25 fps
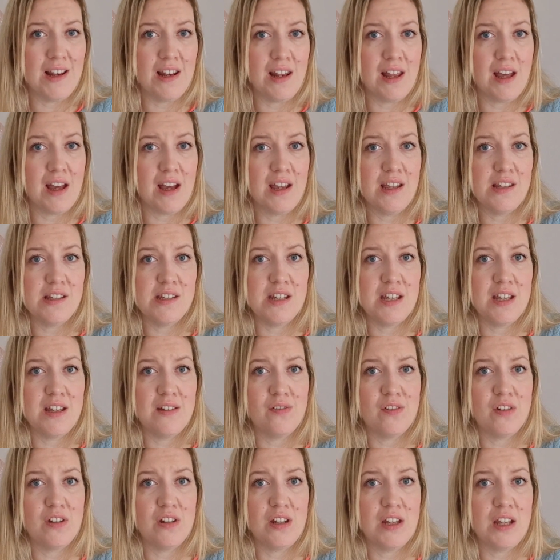light
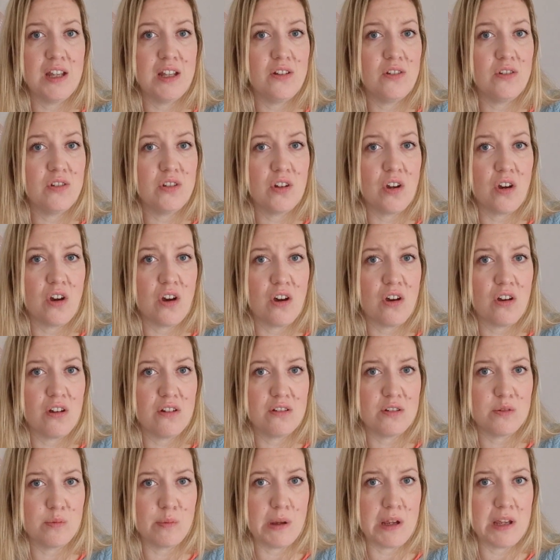even into your
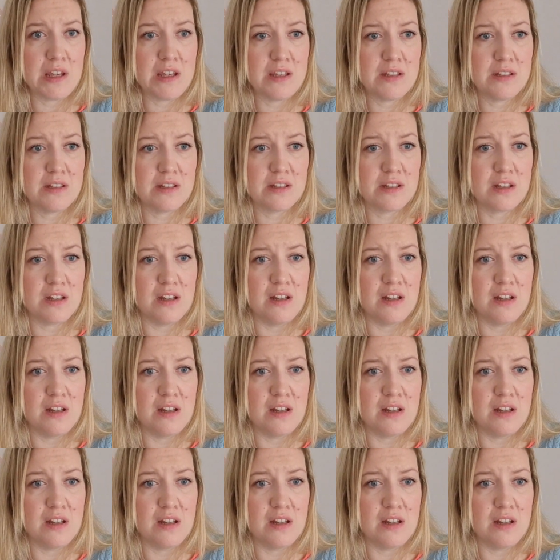heart space.